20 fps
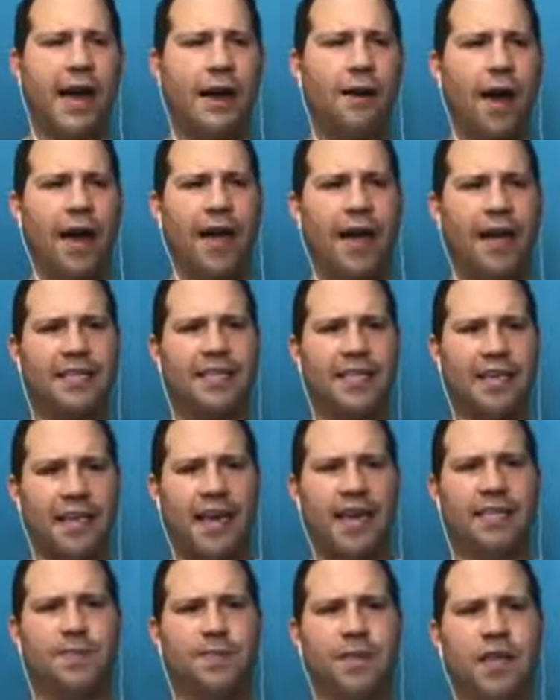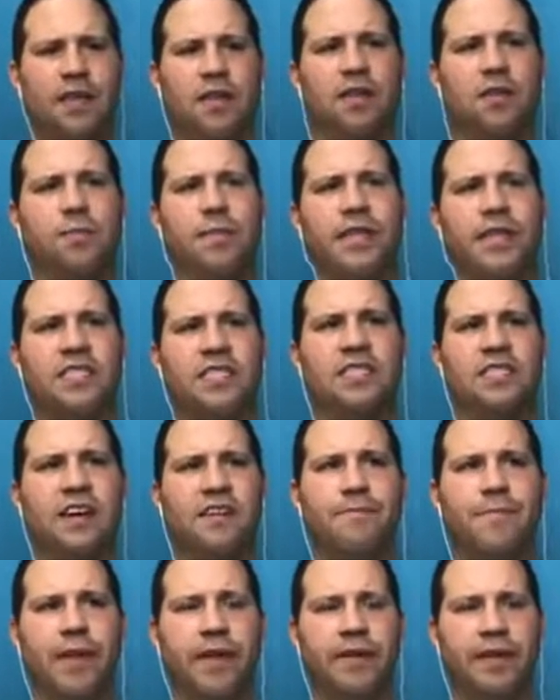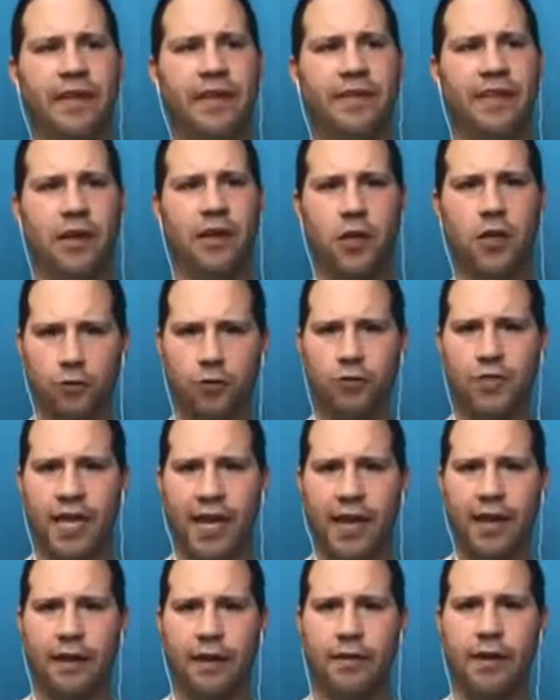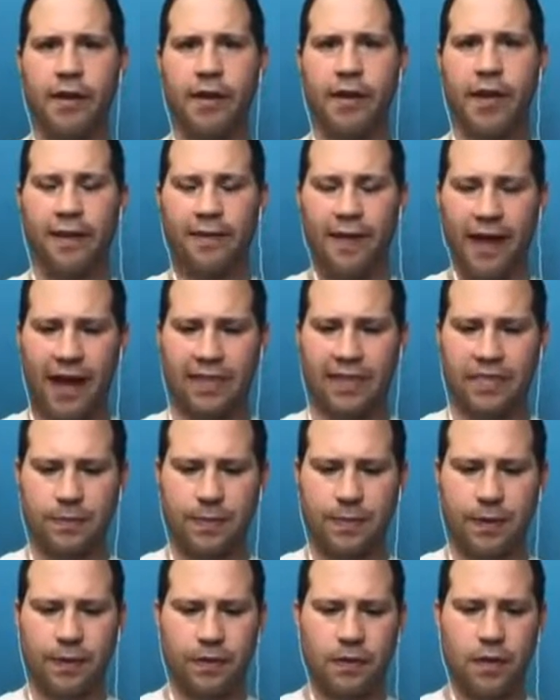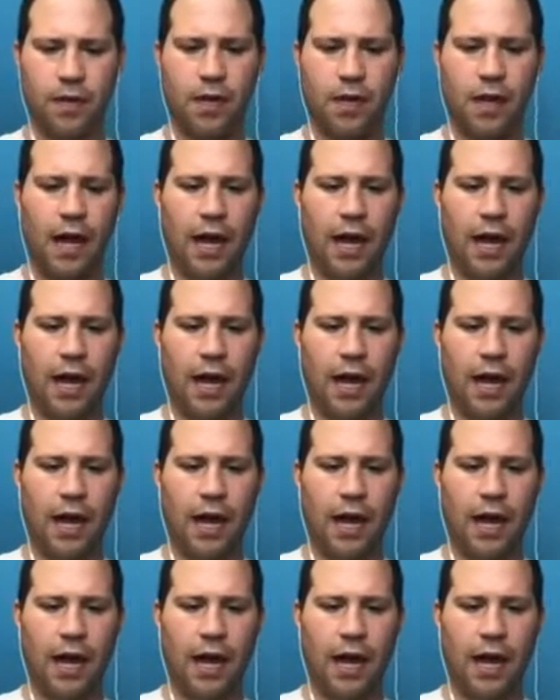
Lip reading: I got to tell you, it's been a little bit since I've been in the acute setting in the hospital.